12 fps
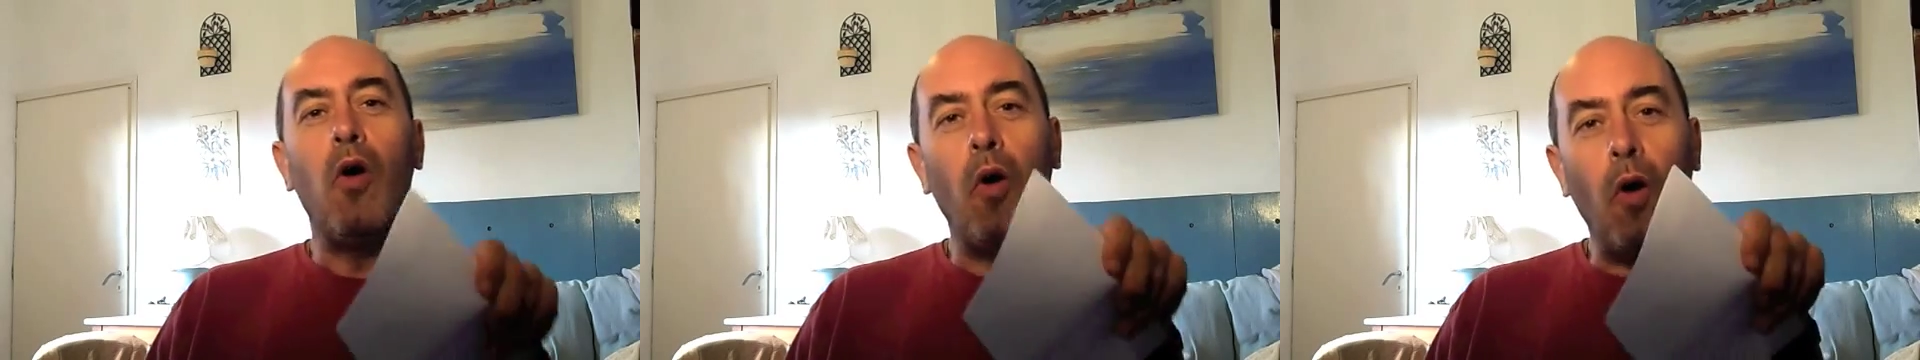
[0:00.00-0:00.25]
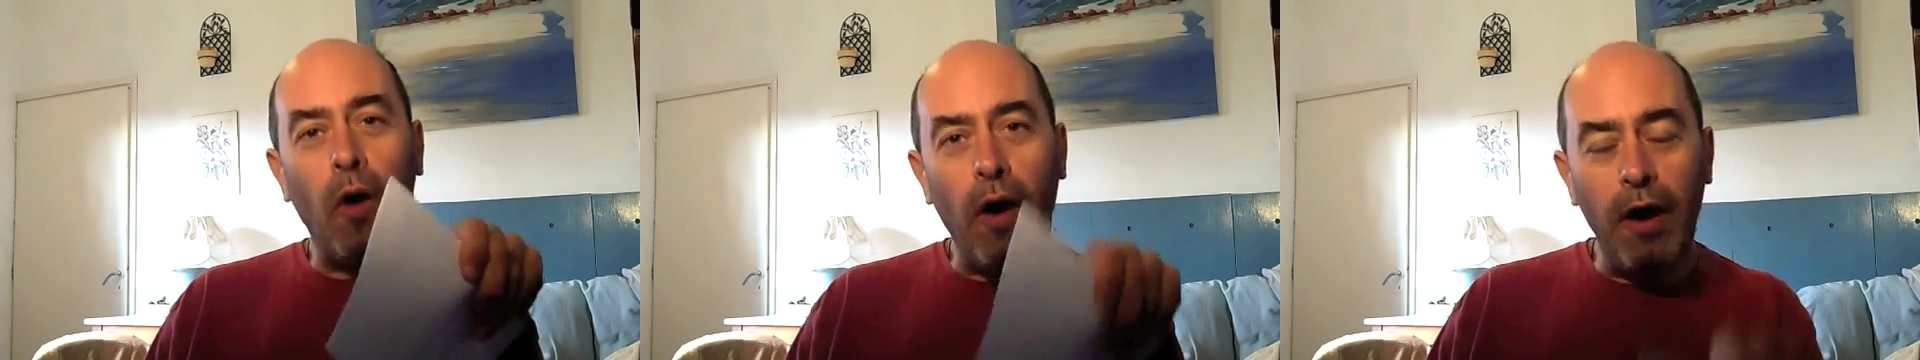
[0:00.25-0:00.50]

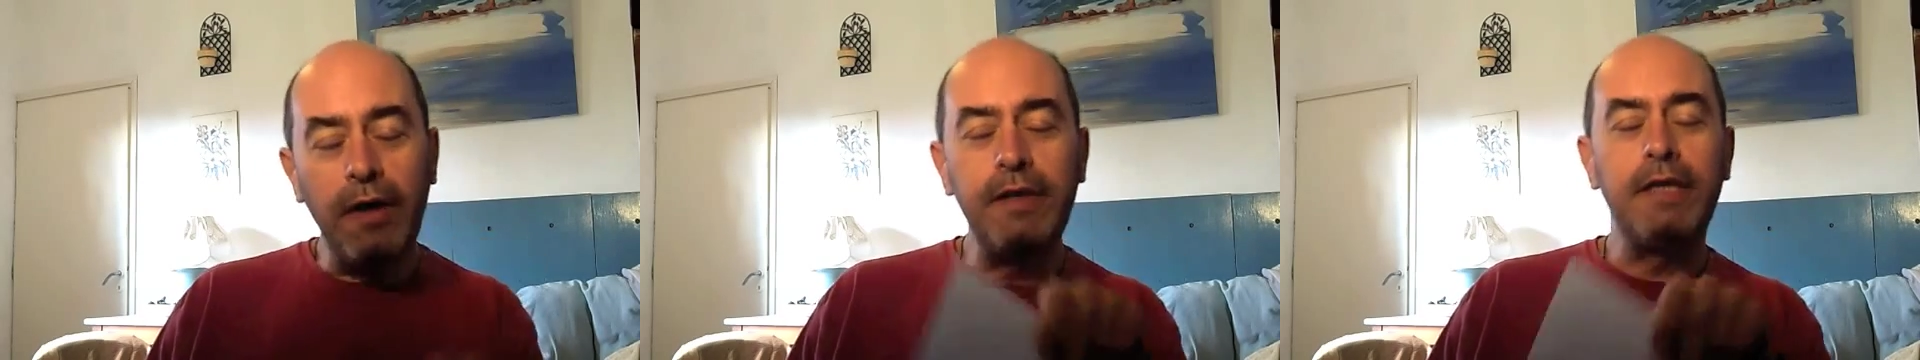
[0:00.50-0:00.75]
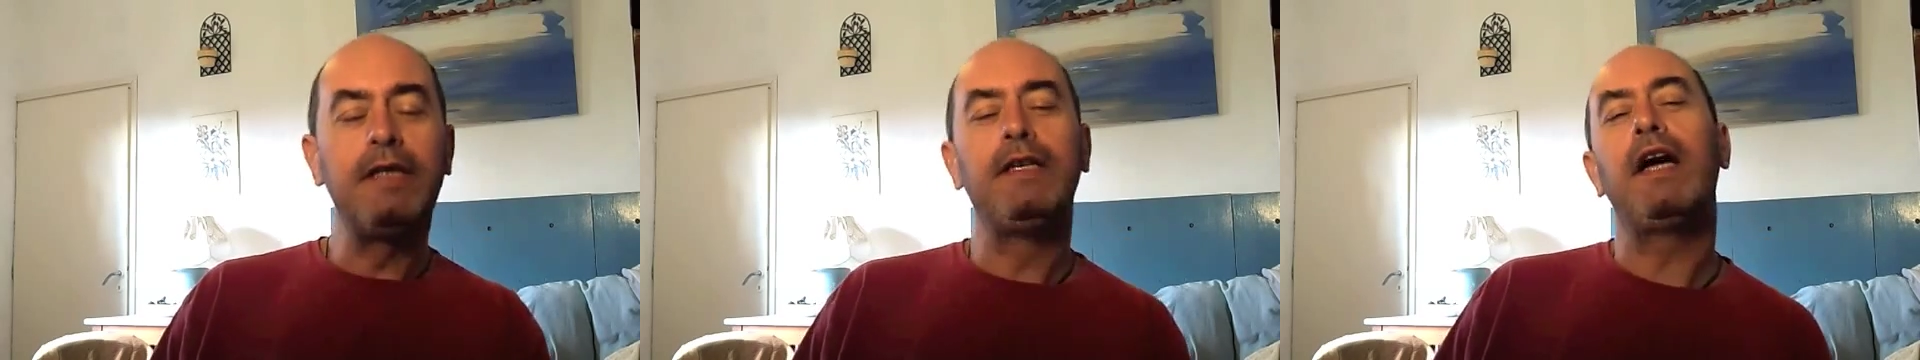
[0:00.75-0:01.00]
or
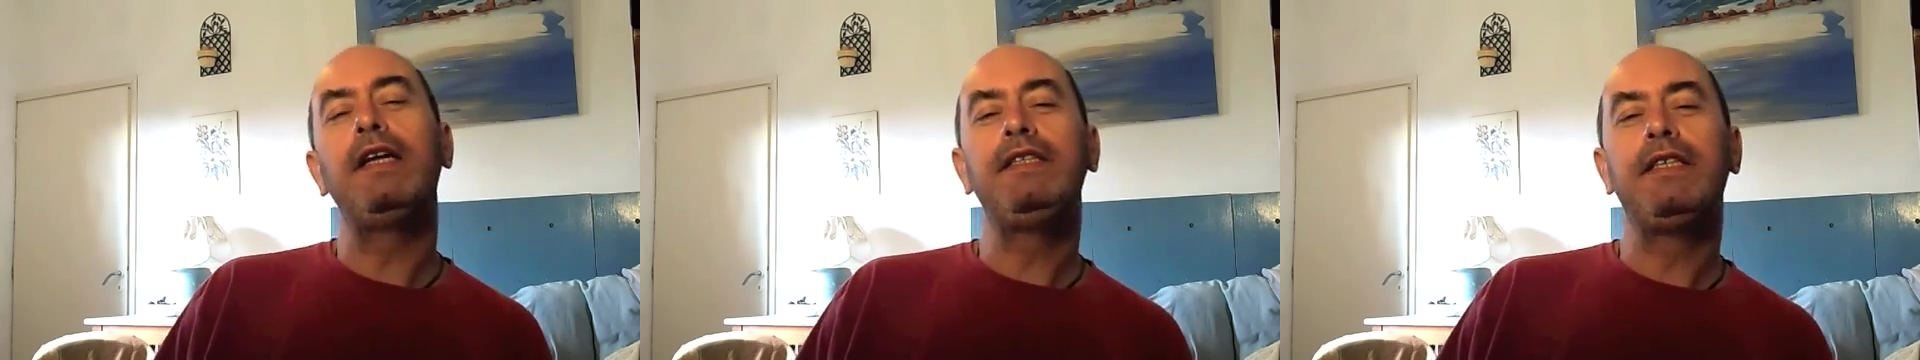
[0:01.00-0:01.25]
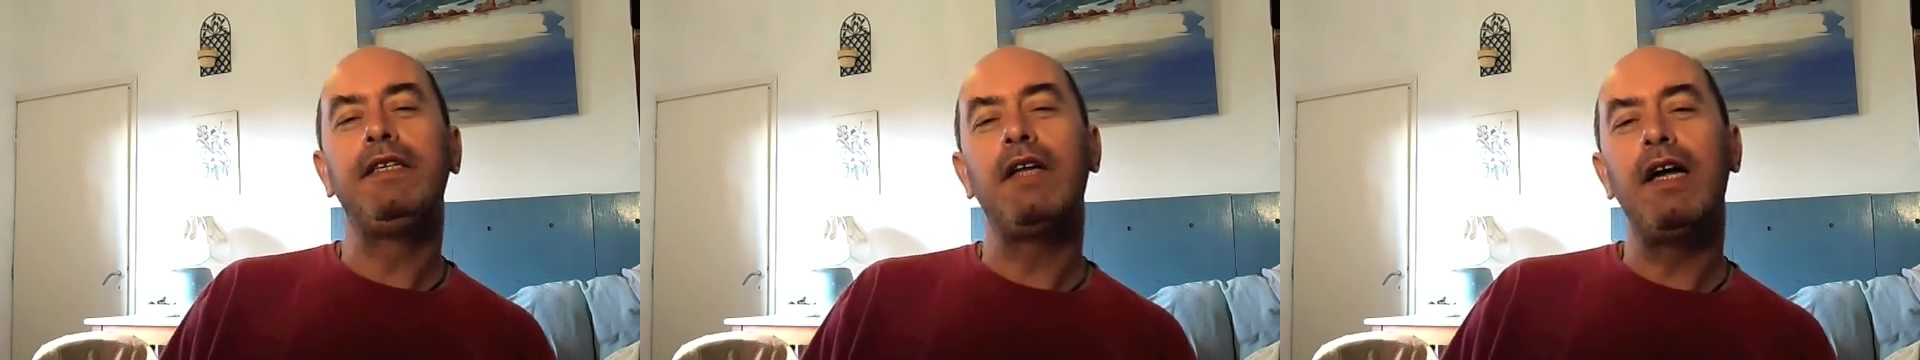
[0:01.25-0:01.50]
under
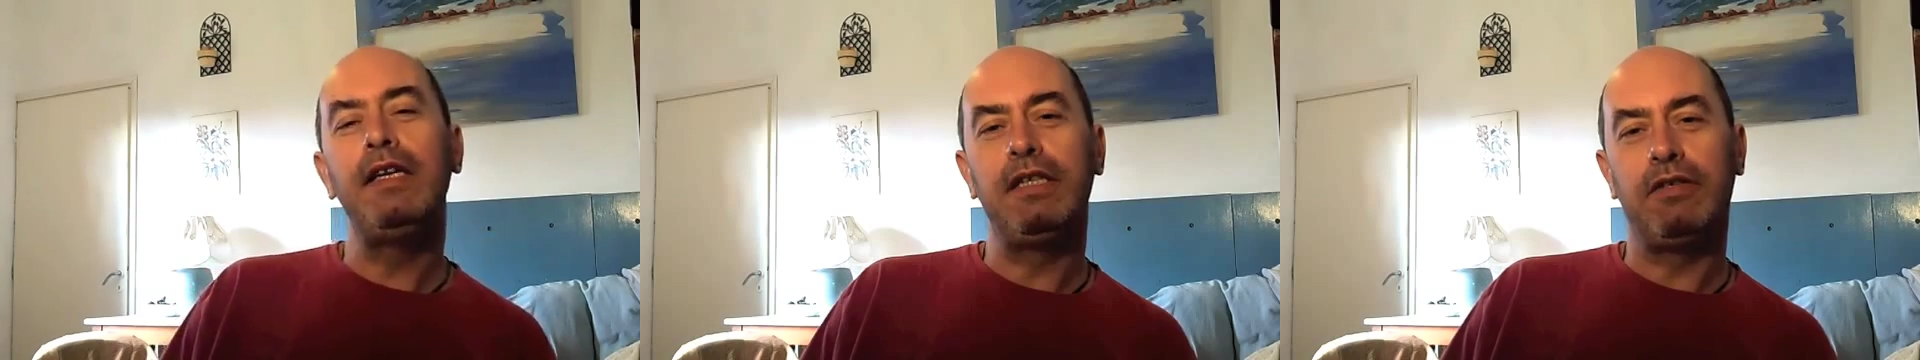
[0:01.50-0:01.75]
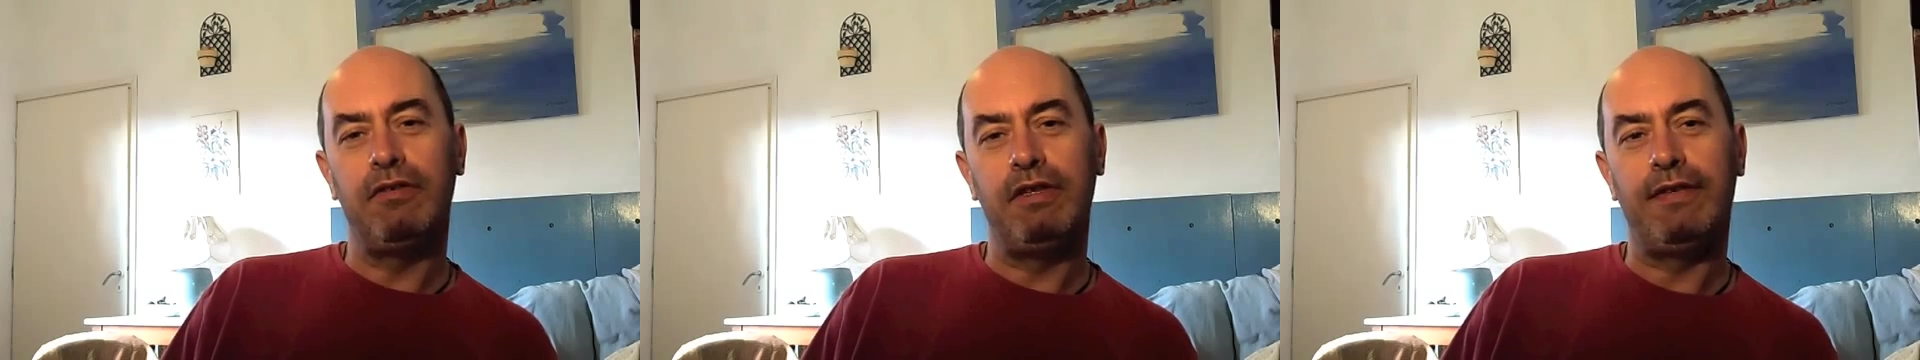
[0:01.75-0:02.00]
99
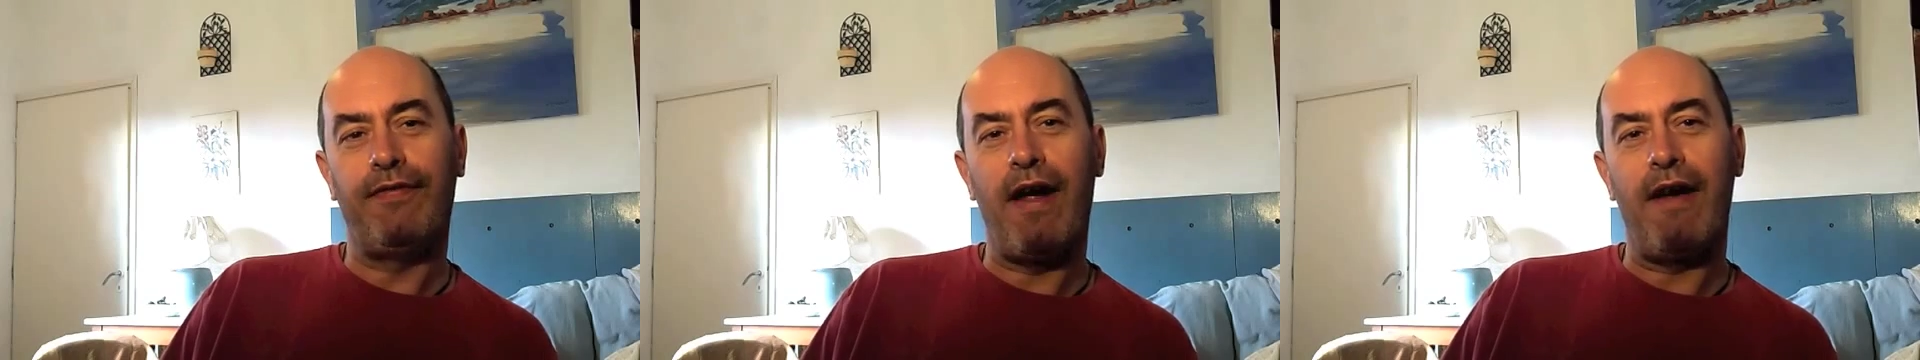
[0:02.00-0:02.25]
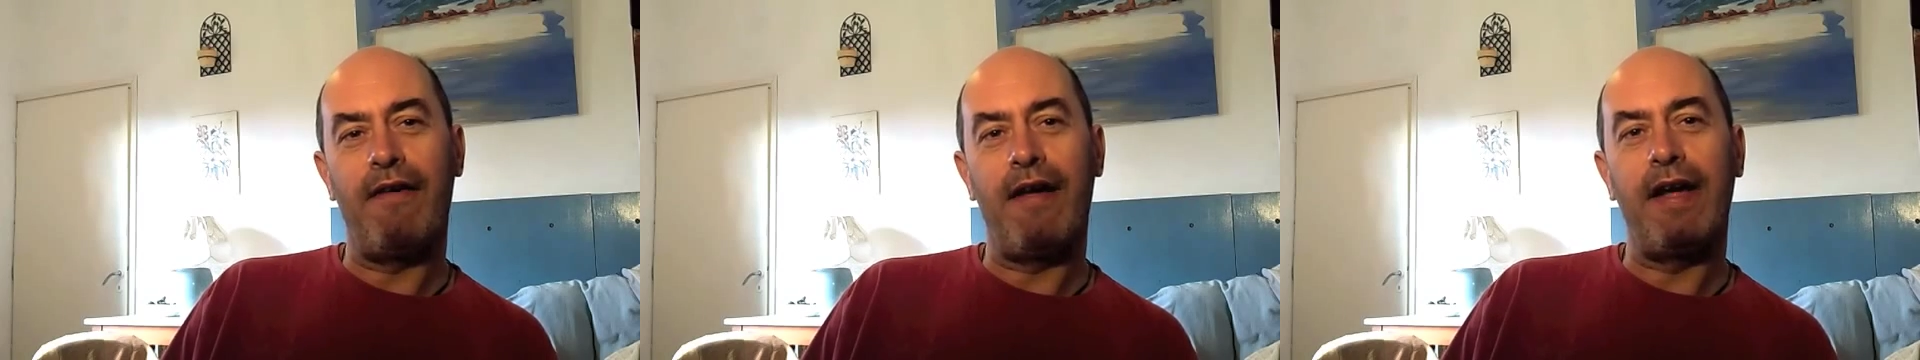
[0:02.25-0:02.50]
degrees
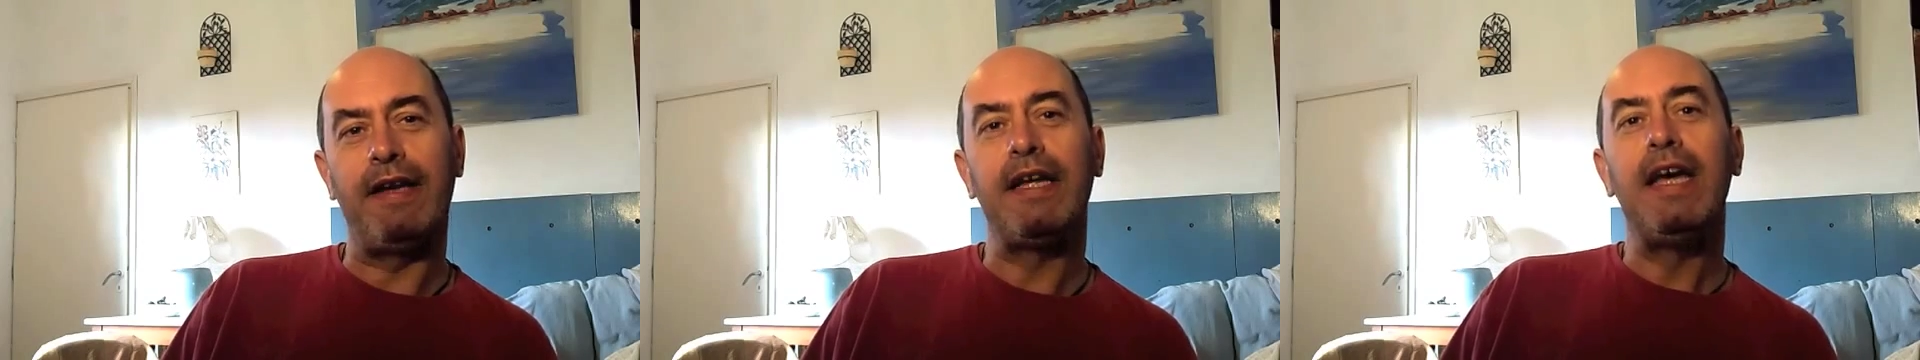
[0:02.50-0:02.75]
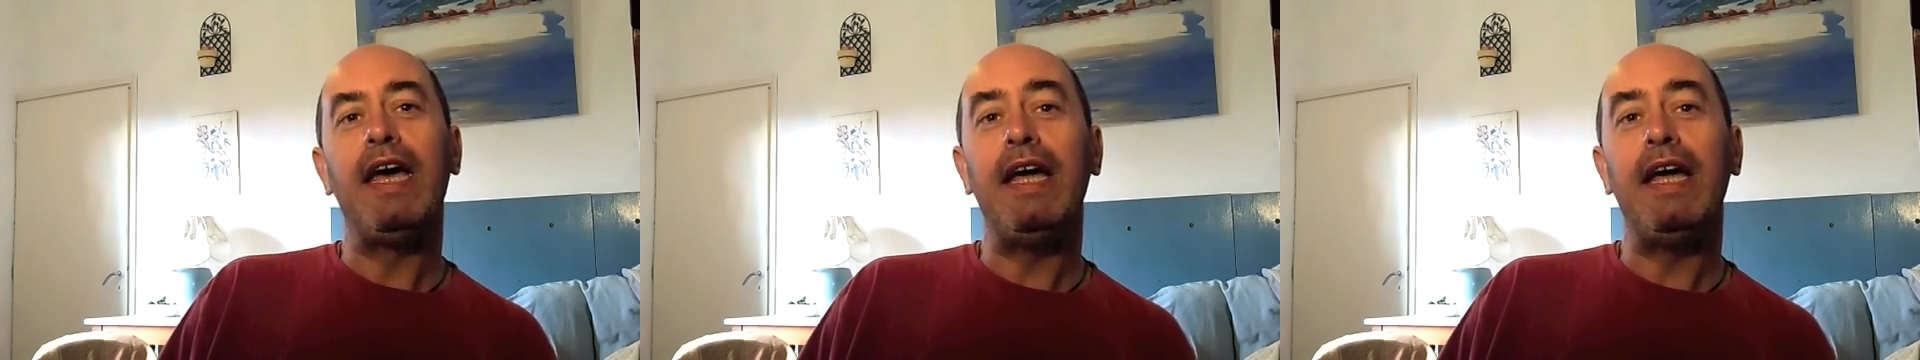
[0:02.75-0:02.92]
Fahrenheit